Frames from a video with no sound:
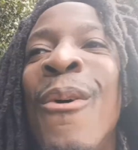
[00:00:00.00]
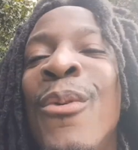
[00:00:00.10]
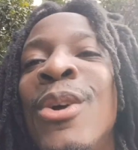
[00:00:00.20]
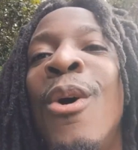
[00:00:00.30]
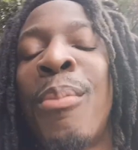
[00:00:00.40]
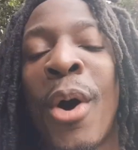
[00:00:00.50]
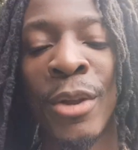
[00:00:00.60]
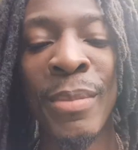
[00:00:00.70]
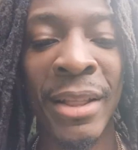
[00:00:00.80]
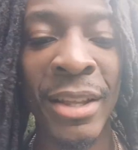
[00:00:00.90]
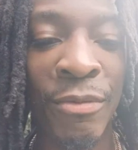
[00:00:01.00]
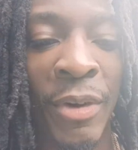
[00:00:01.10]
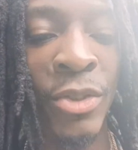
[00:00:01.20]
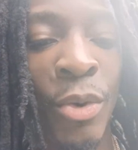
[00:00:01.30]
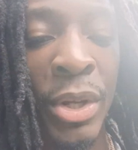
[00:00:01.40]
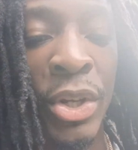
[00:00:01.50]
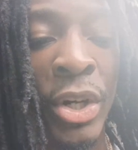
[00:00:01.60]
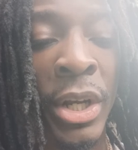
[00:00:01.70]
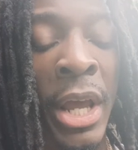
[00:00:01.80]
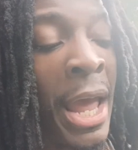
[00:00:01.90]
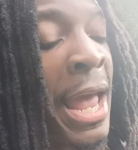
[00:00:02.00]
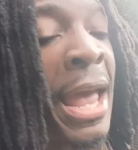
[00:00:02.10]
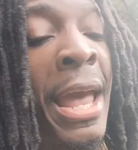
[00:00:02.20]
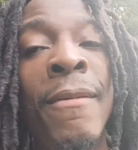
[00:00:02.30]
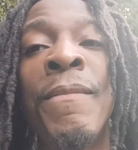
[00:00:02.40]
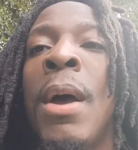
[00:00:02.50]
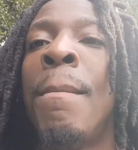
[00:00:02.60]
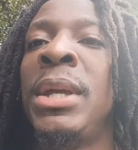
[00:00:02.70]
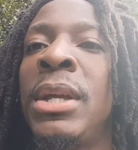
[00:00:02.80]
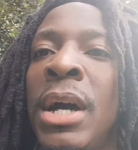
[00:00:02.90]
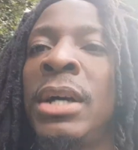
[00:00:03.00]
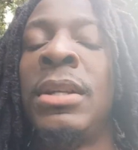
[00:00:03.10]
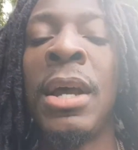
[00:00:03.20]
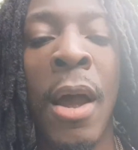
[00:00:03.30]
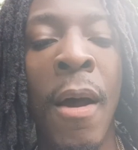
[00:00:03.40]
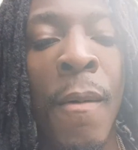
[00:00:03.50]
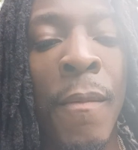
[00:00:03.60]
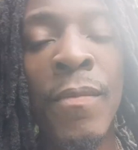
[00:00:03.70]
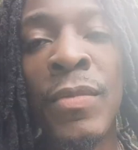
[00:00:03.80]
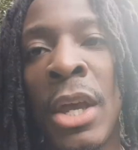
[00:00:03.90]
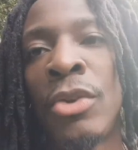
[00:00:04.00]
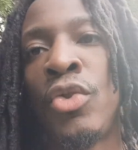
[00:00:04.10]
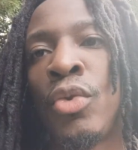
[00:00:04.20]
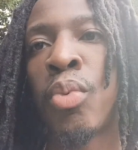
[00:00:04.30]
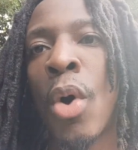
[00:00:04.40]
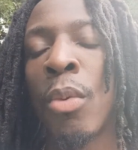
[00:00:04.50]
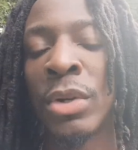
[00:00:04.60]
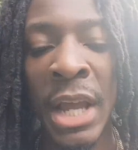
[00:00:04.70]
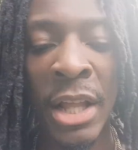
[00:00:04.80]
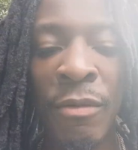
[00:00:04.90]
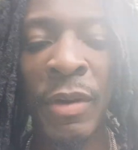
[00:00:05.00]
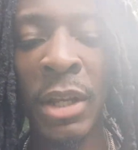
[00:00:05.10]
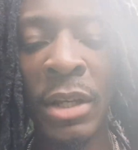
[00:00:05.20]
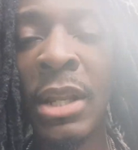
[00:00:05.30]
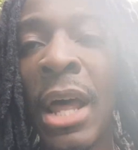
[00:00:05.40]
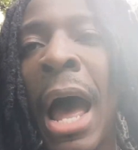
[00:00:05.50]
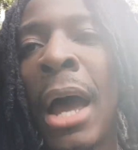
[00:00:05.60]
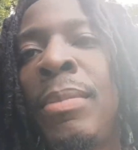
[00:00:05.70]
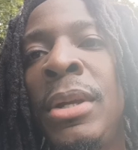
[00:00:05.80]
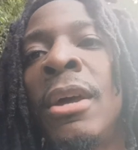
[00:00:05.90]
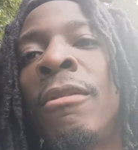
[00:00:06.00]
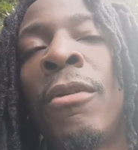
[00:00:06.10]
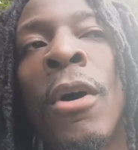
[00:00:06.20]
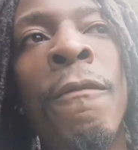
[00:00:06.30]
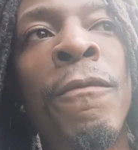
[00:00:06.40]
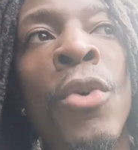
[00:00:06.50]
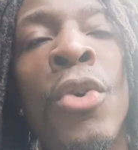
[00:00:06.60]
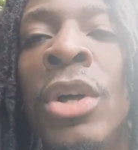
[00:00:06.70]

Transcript: we gonna party, man. I think this fight's gonna be good, and because Daniel Dubois was elevated to the IBF full